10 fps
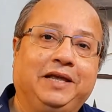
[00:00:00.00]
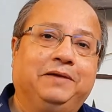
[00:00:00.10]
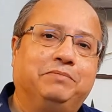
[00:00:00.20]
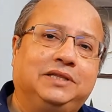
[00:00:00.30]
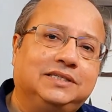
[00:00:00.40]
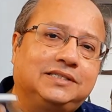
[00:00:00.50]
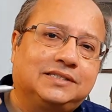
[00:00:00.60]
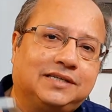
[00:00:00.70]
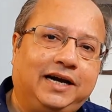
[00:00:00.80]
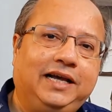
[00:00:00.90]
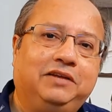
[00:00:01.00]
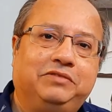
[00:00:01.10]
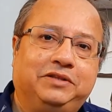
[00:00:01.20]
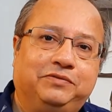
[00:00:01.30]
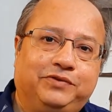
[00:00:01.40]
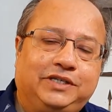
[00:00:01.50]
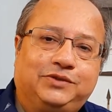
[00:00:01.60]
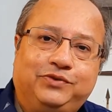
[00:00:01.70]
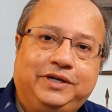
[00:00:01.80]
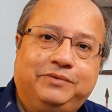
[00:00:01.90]
But the style with which
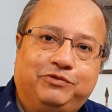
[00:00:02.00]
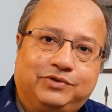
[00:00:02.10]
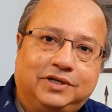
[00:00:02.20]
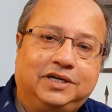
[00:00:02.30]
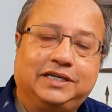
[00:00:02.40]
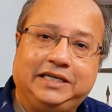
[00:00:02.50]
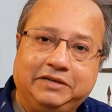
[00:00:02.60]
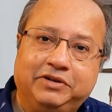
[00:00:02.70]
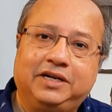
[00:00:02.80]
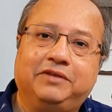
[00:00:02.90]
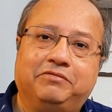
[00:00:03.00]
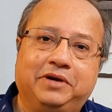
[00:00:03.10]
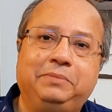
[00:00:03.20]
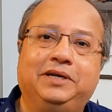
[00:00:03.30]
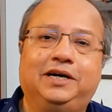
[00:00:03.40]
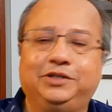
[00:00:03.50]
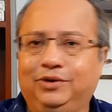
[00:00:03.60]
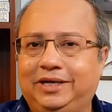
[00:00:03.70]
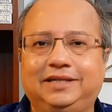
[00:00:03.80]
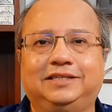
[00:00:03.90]
we work, even in webinar,
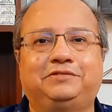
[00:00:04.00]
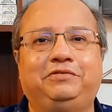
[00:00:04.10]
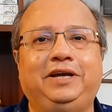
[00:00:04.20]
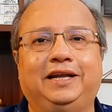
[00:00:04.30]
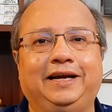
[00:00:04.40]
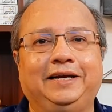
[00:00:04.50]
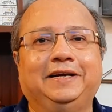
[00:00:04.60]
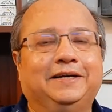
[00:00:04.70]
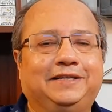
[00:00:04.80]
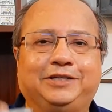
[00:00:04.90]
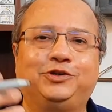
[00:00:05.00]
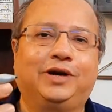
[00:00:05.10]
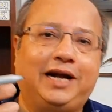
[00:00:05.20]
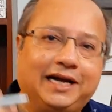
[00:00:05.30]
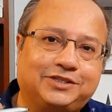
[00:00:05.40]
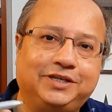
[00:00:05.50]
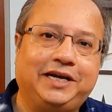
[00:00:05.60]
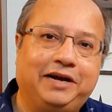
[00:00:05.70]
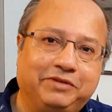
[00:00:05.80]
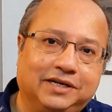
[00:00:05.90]
you'll get this feeling that you're actually
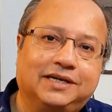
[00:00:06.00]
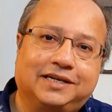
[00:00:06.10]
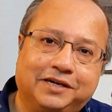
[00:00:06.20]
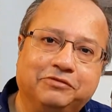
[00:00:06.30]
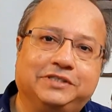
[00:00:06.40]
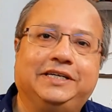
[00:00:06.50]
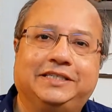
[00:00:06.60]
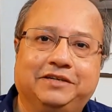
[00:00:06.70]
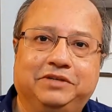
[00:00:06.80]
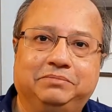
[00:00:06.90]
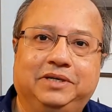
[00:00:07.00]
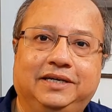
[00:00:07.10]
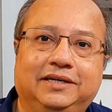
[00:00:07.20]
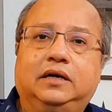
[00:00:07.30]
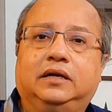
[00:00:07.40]
having a conversation with me.